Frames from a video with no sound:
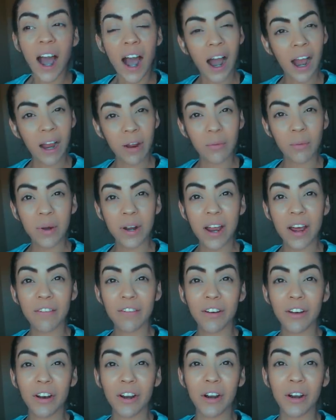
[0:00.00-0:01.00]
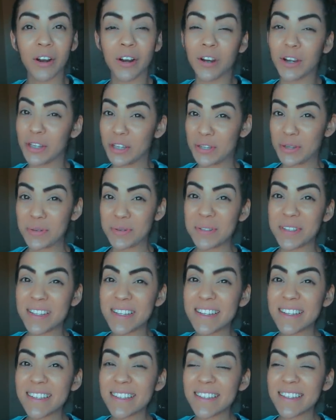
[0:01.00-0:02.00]
I would ever use
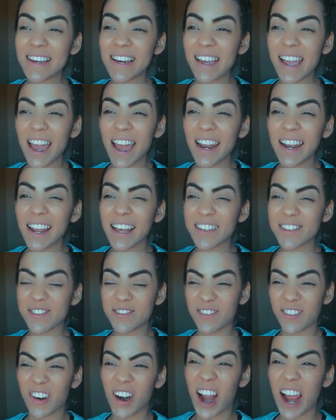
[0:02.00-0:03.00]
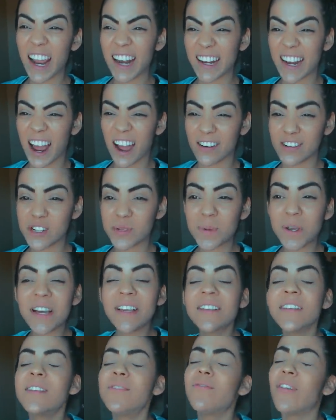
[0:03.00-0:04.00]
this again as of right now, just
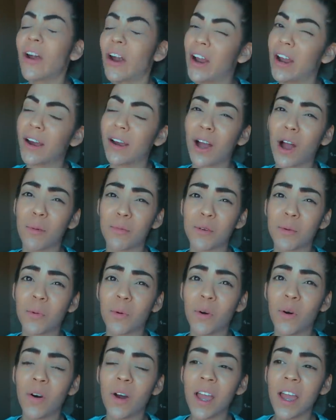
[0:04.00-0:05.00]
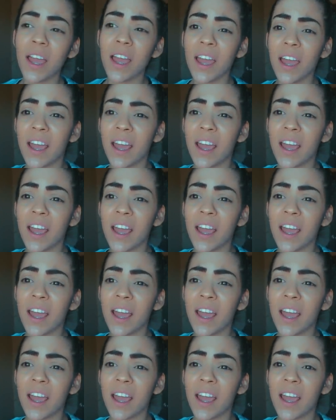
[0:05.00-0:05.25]
because it's very uncomfortable